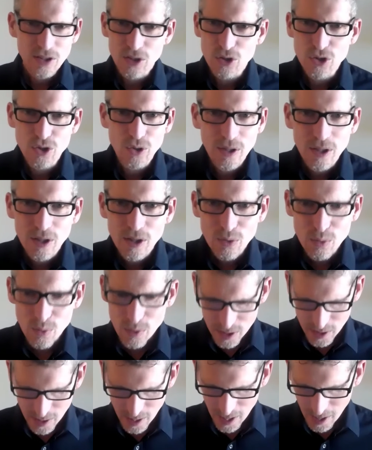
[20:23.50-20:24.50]
Did you hear
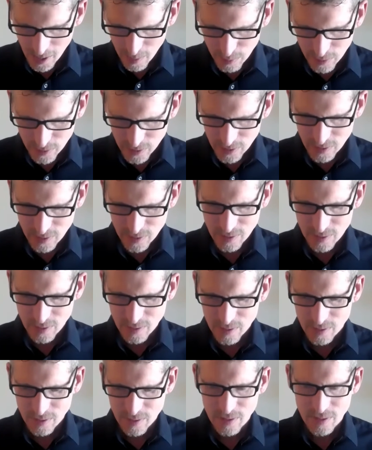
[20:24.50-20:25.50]
what happened?
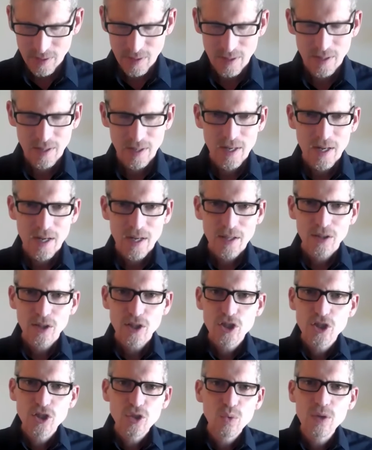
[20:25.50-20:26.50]

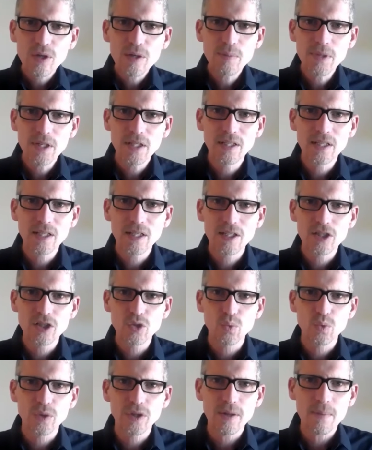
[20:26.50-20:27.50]
The story
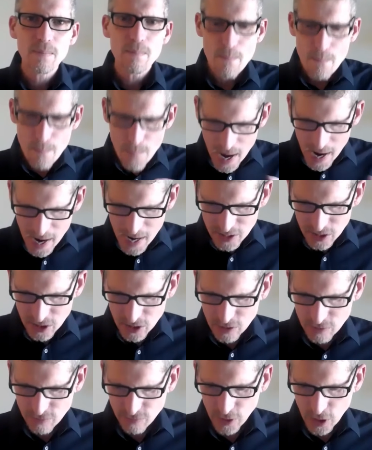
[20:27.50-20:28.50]
begins with a
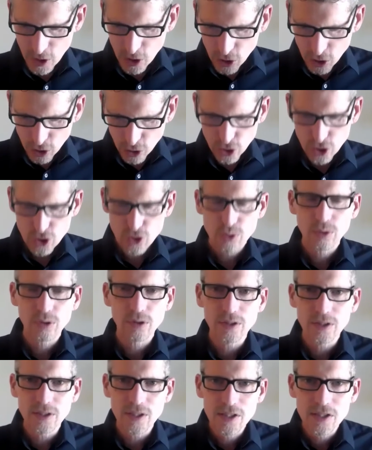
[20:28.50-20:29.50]
massive
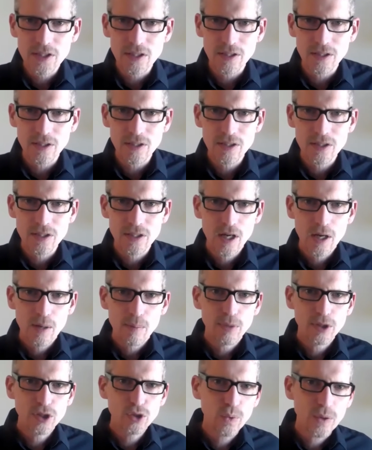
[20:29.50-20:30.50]
cultural distance
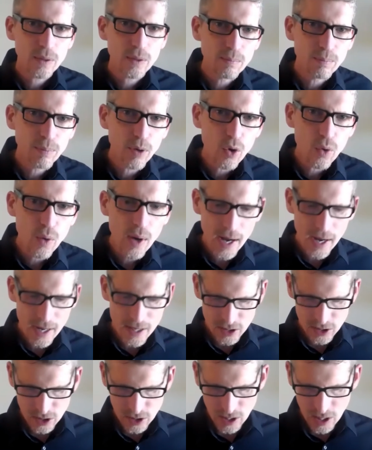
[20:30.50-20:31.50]
between
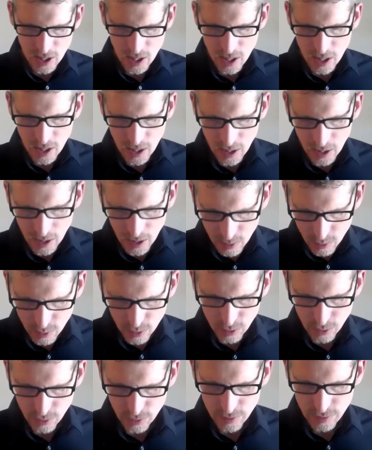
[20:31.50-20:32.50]
Boaz and
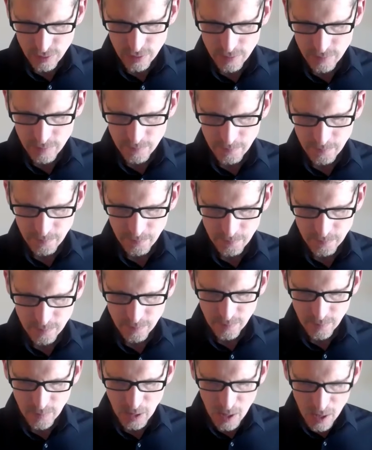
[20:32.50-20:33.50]
Ruth.
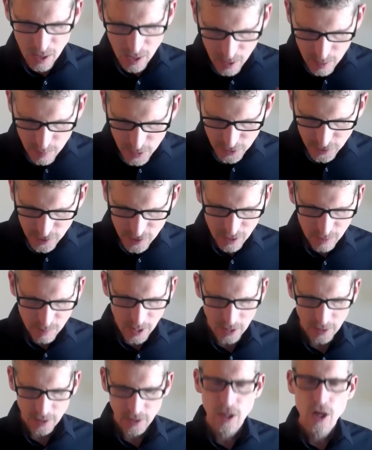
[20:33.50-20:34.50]
I mean, think
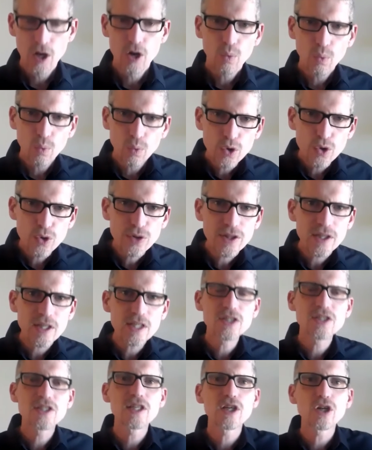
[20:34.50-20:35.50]
about it. Ruth
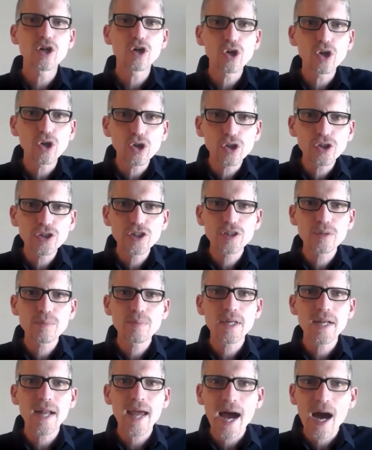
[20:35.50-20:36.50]
is the
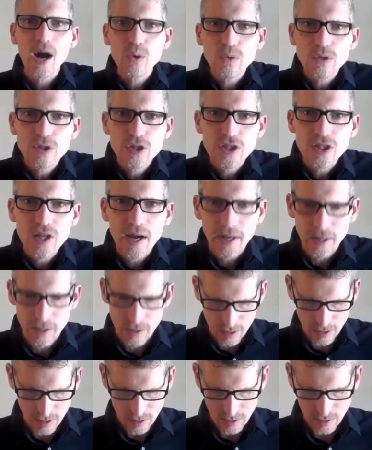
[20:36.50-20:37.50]
ultimate
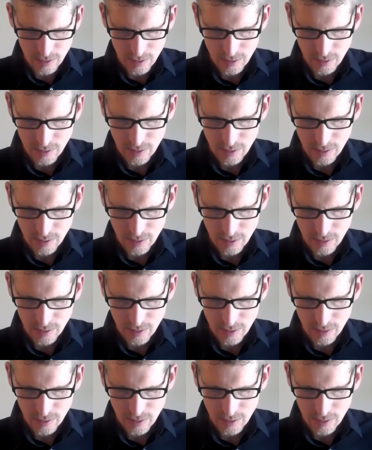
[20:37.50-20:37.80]
outsider.